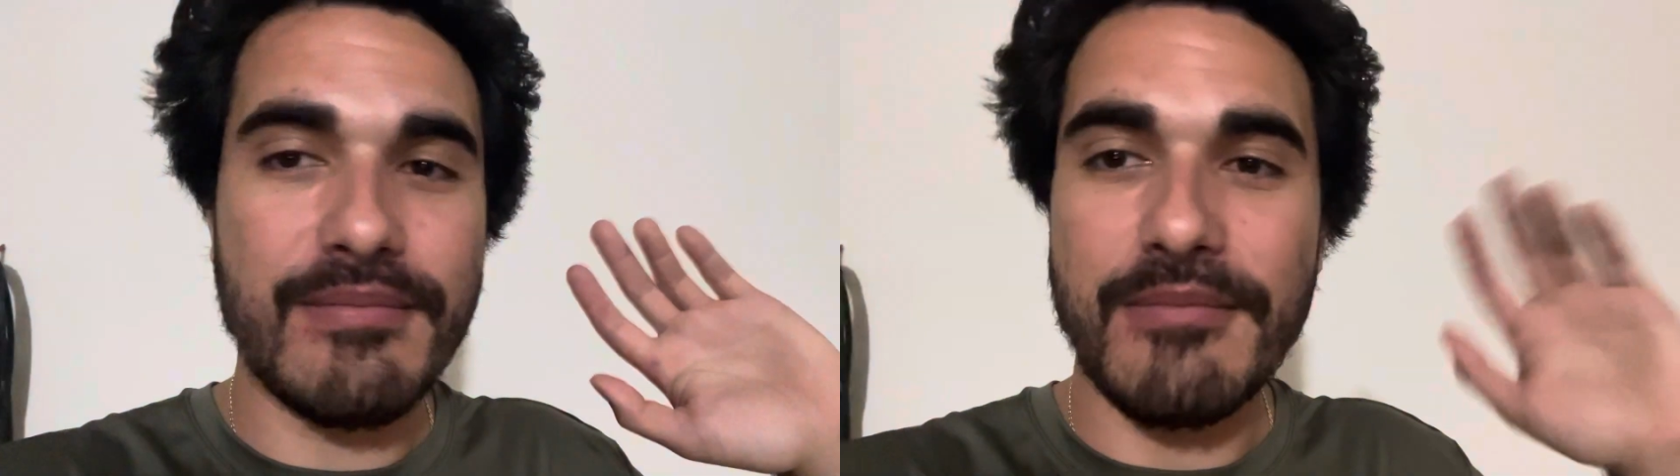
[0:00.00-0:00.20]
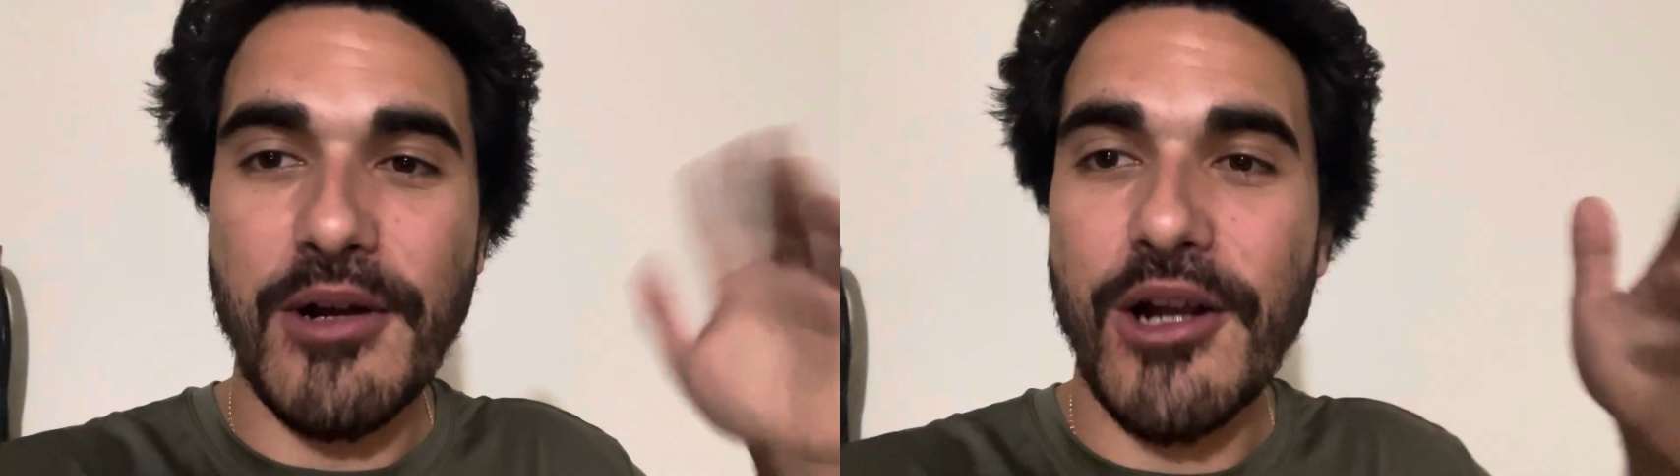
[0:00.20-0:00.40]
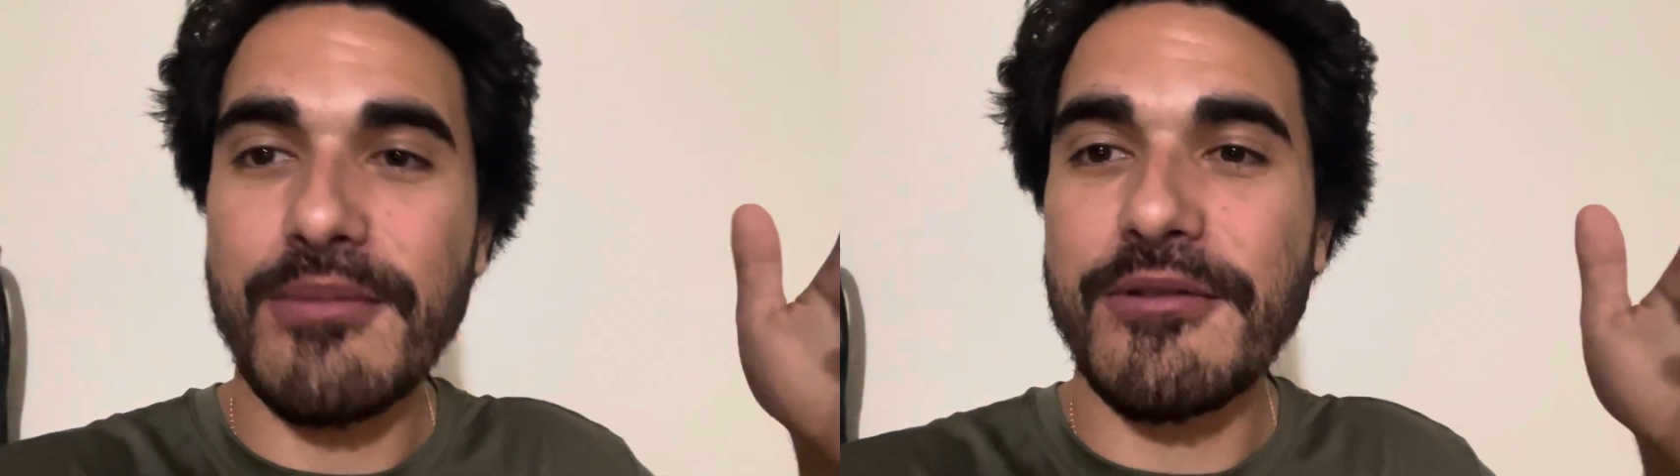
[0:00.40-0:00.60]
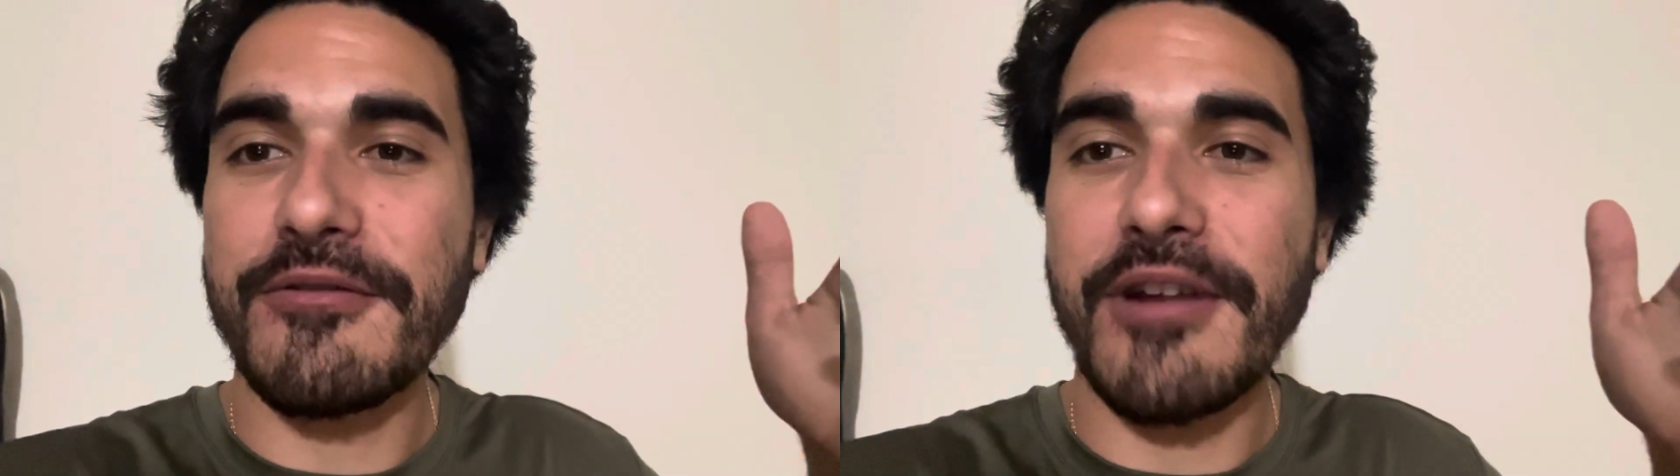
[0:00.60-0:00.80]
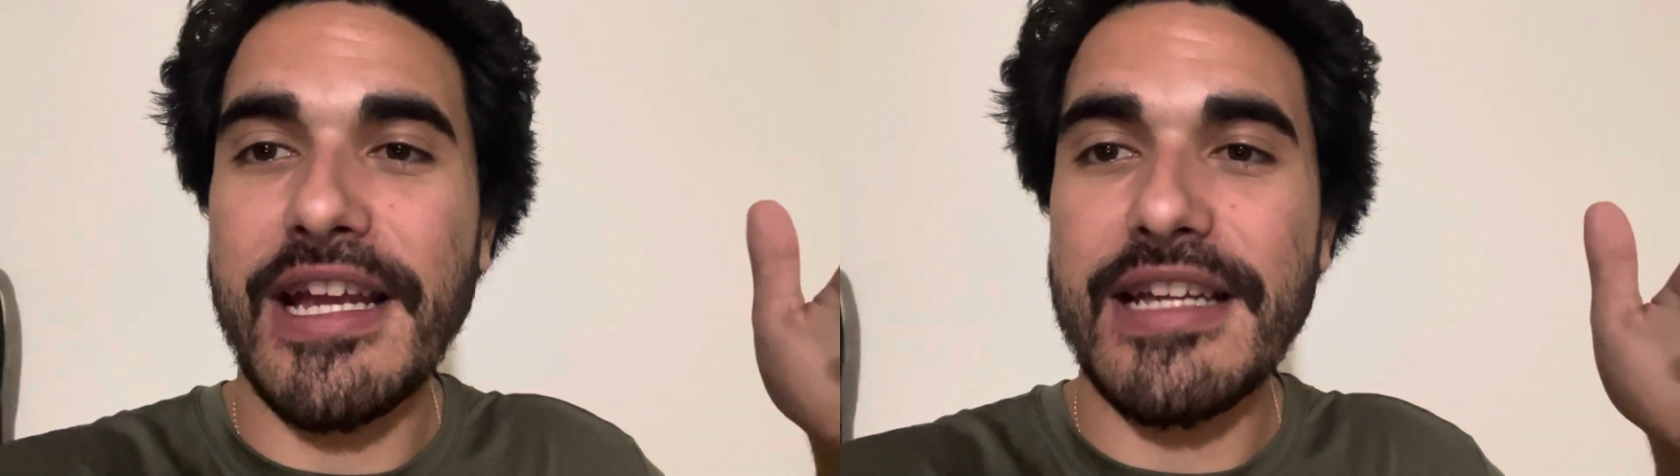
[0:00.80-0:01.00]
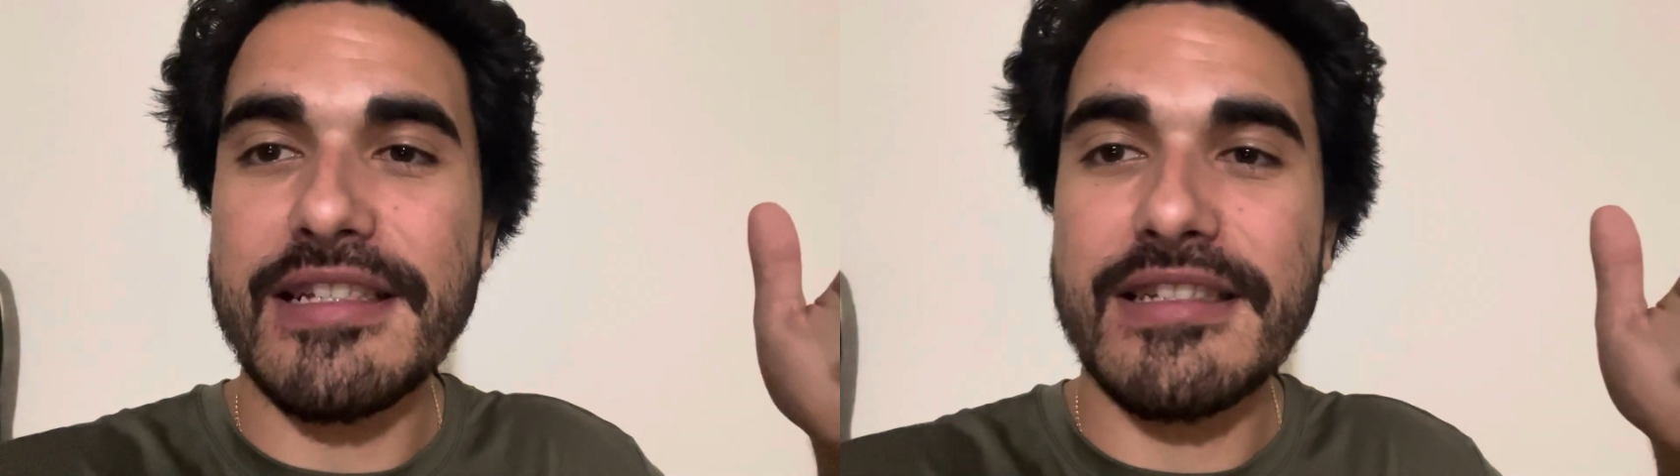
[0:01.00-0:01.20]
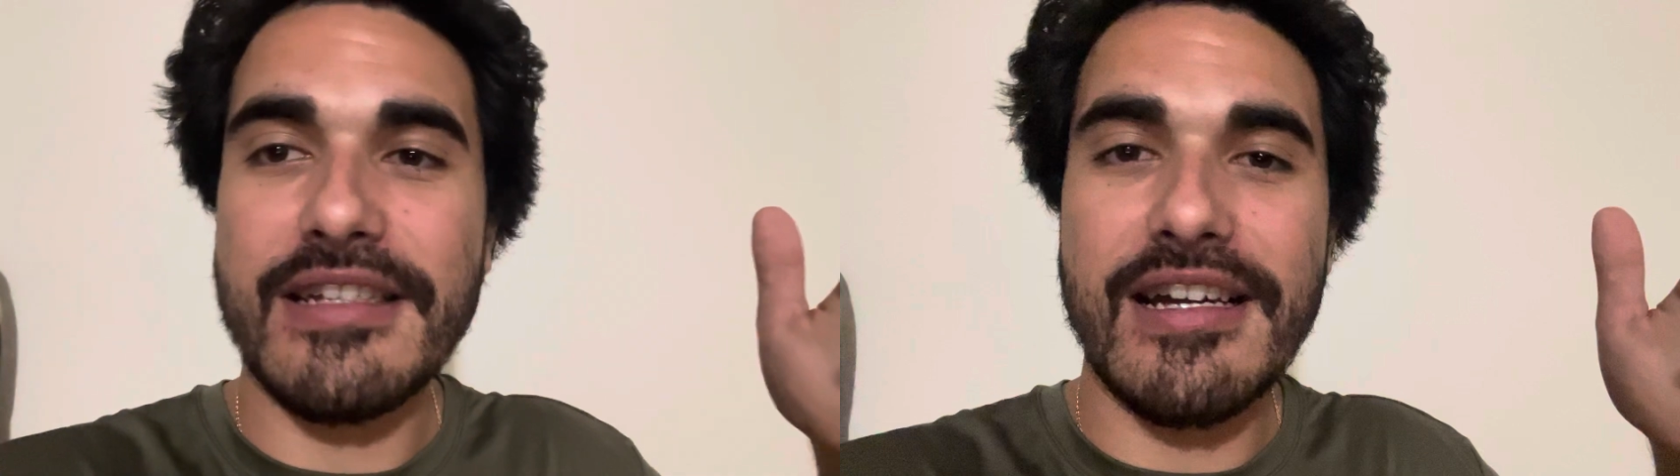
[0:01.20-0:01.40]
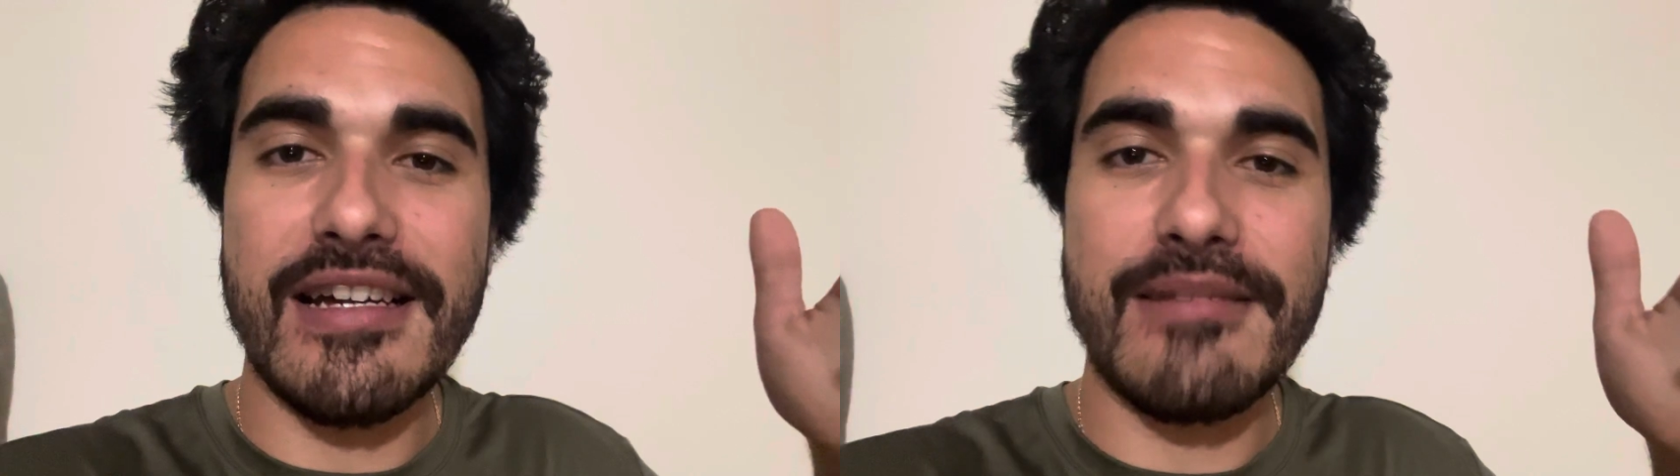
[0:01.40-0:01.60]
Harbor Freight
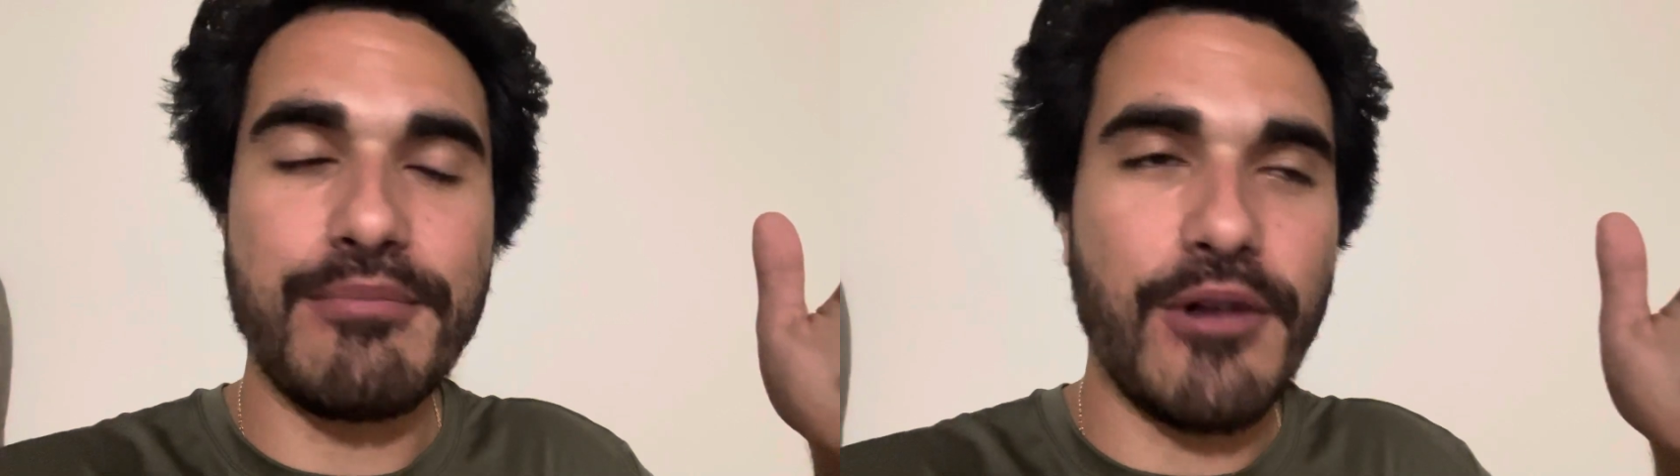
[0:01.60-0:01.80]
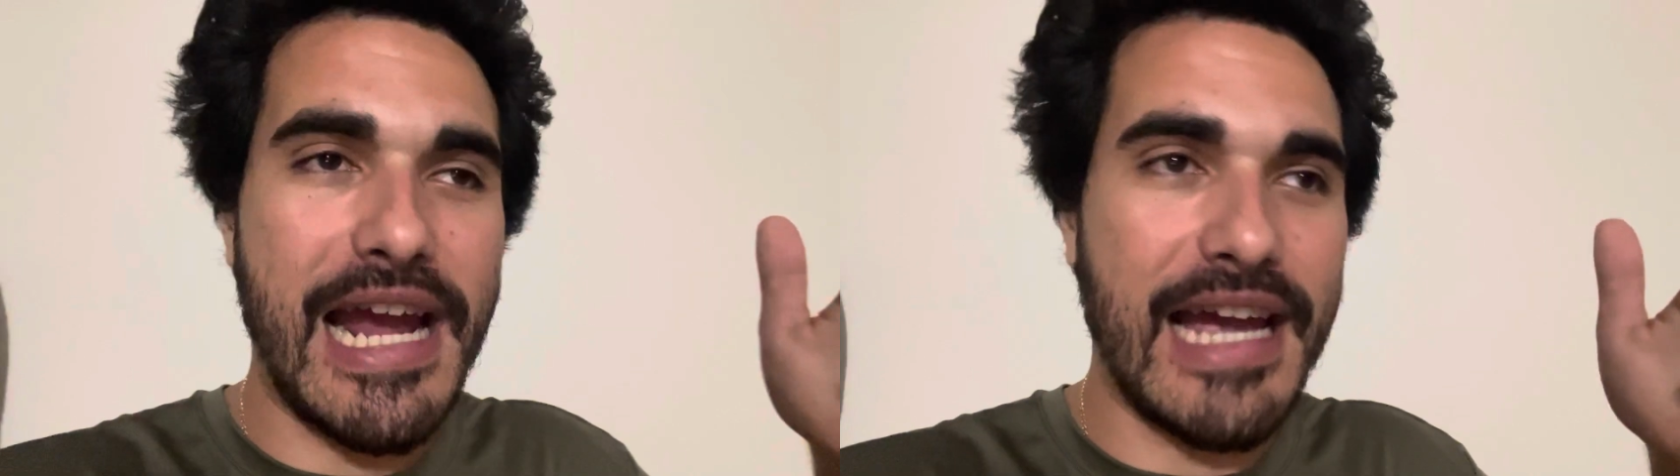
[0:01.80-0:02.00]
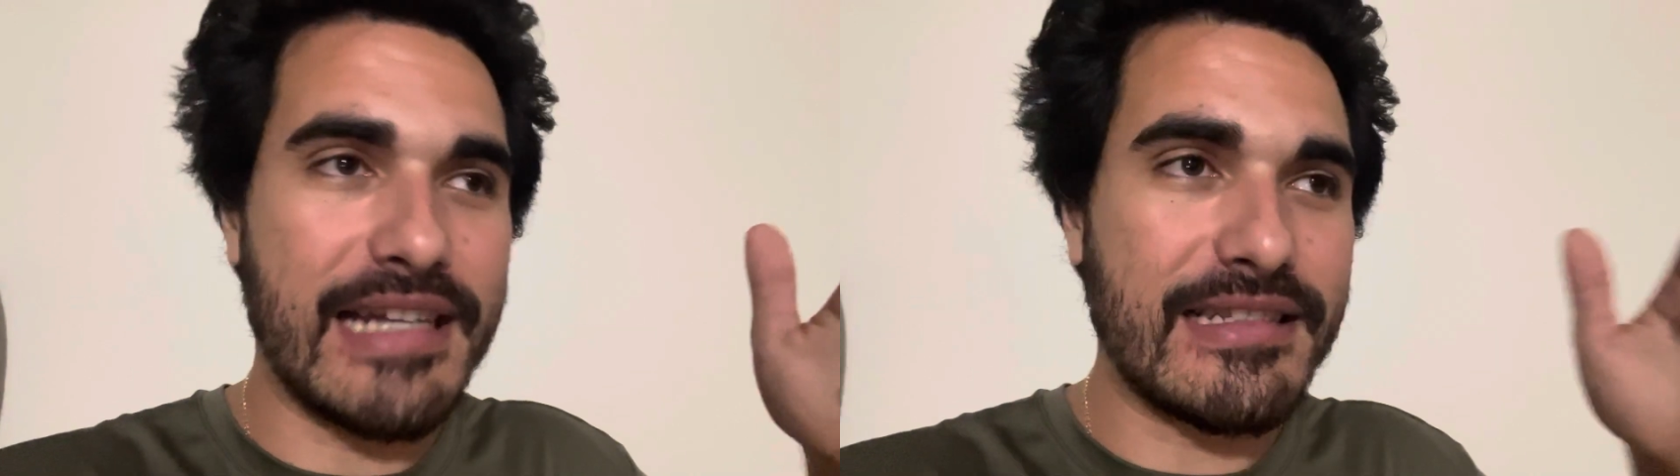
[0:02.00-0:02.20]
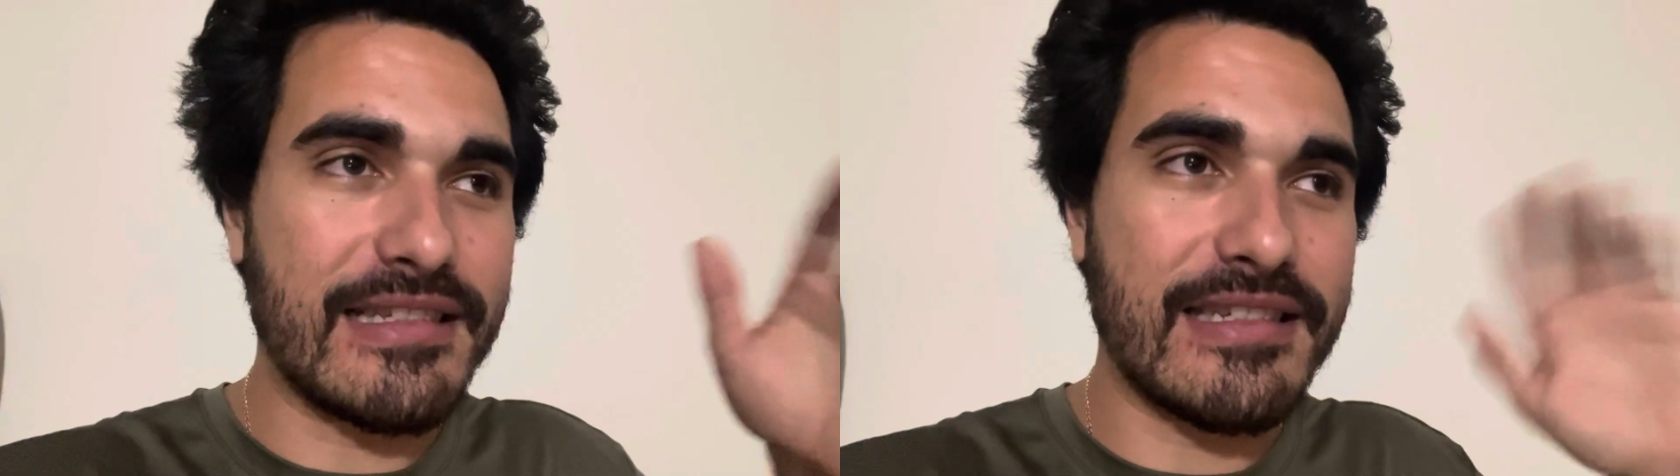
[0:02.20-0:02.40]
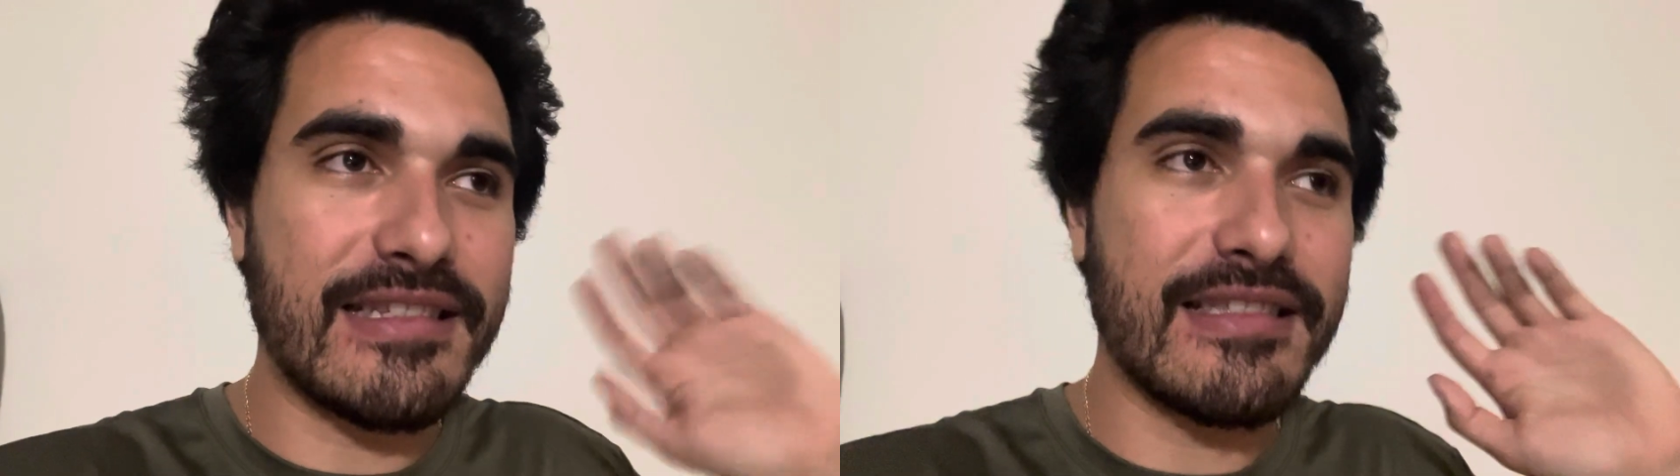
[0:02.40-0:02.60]
brands.